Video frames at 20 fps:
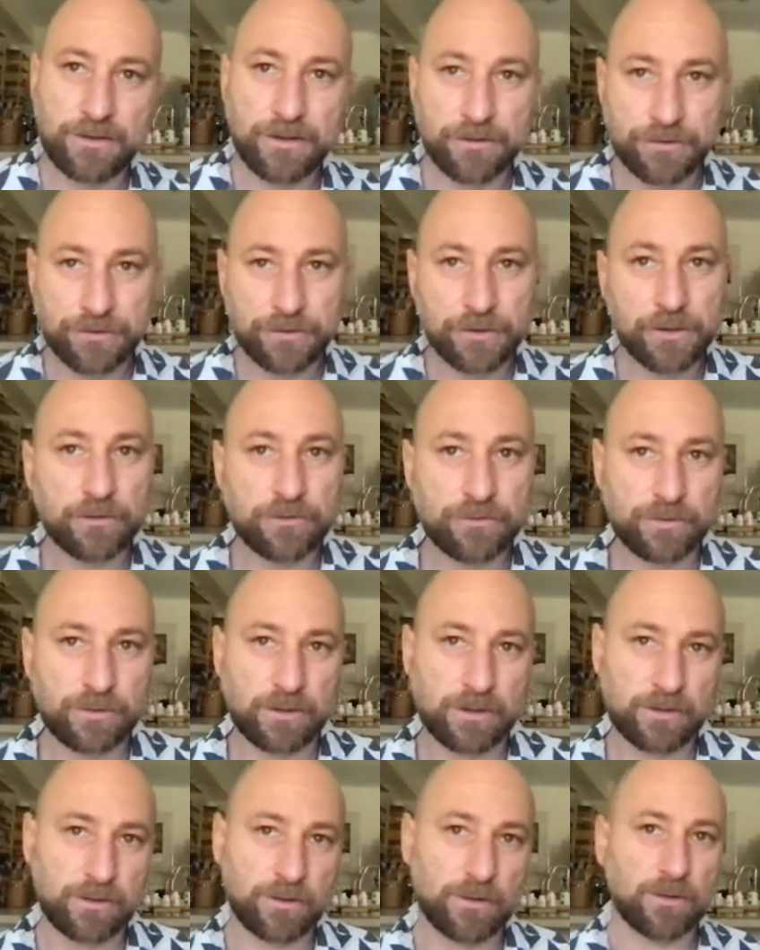imagine
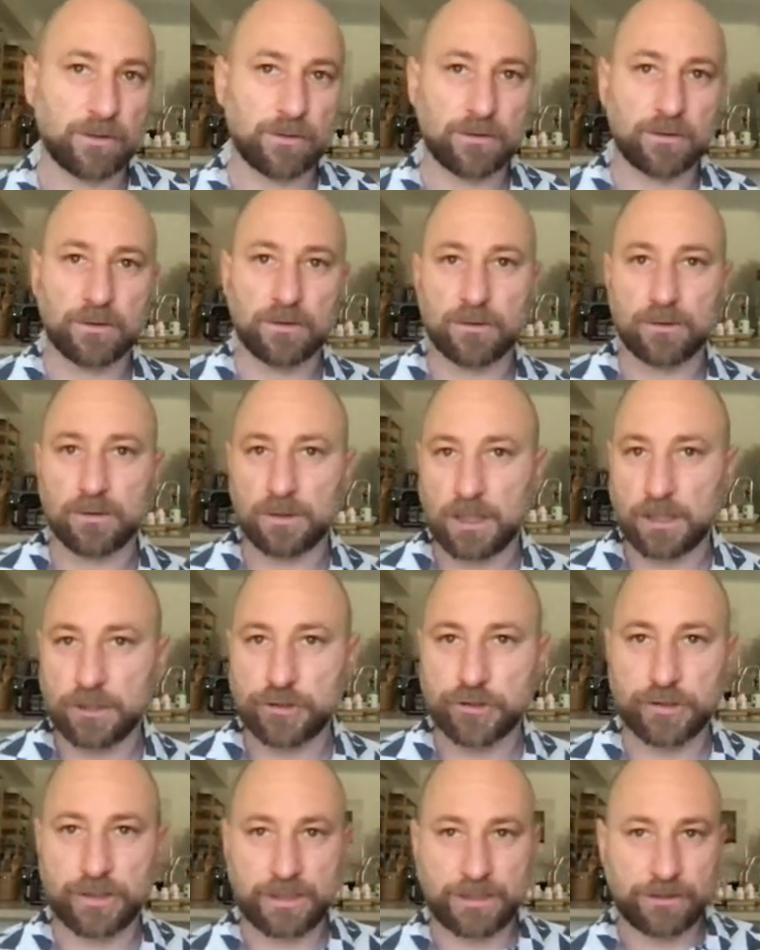you go to
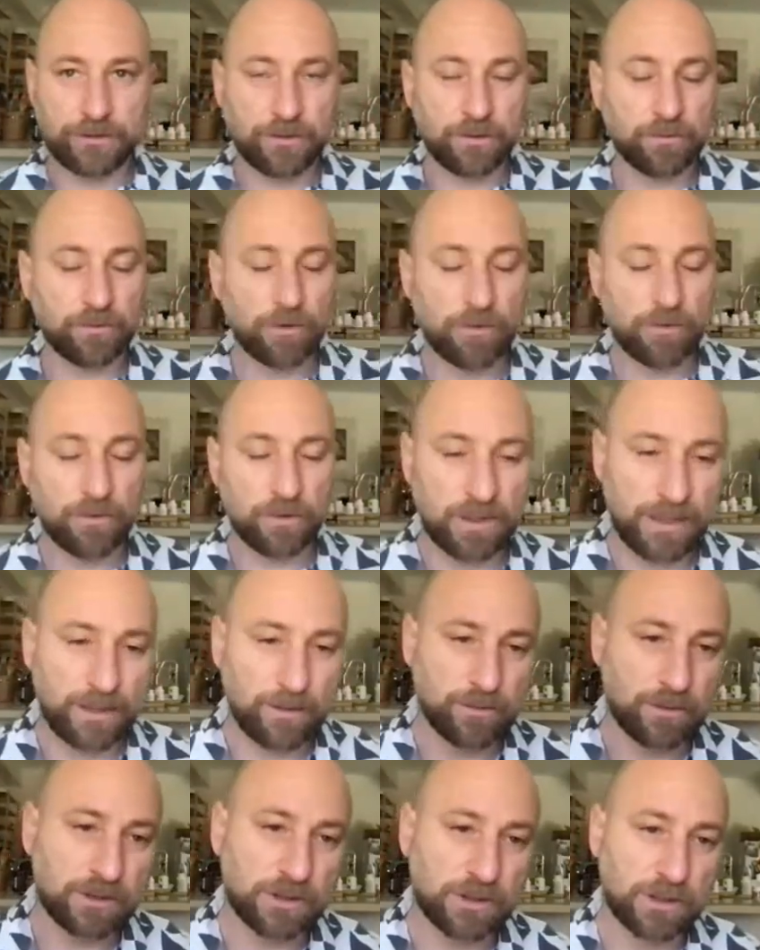another country,
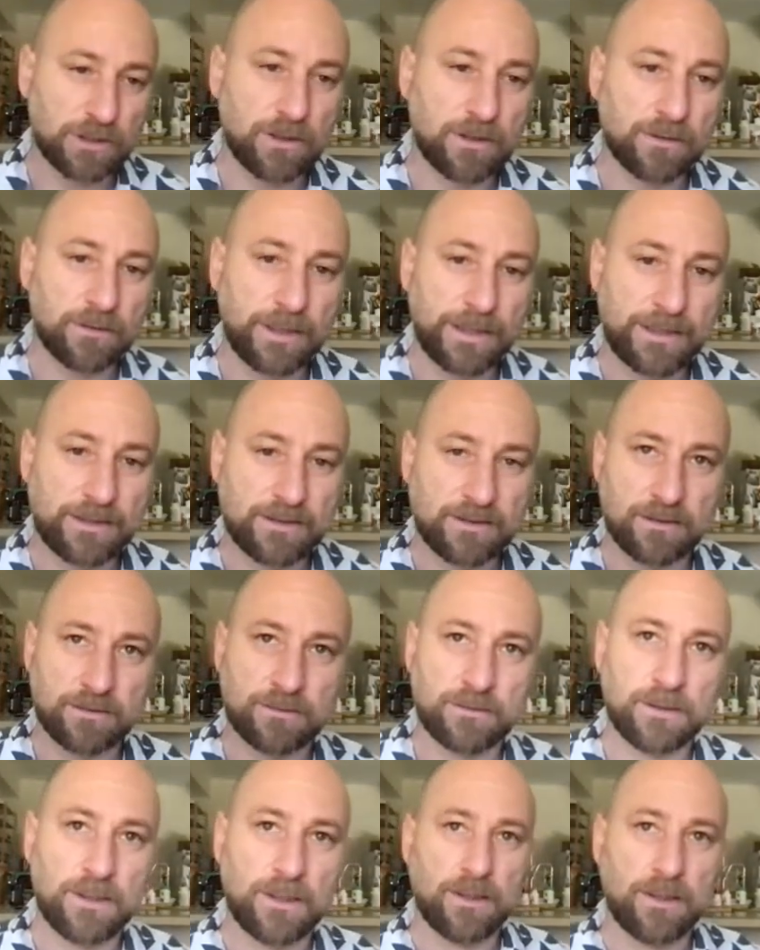you don't know the language at
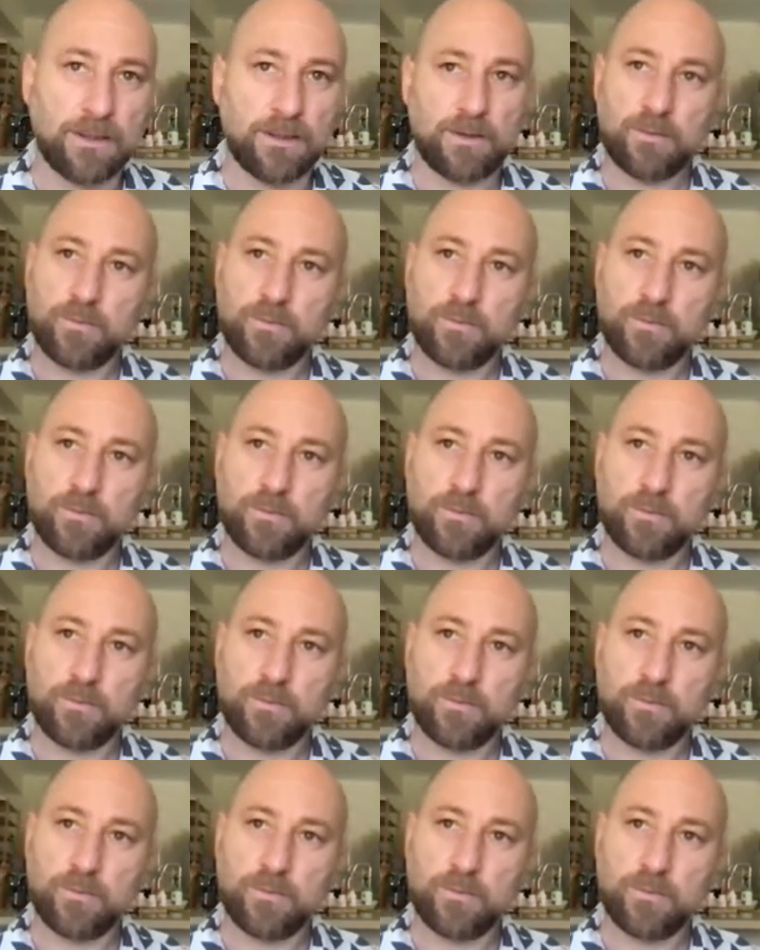all, right?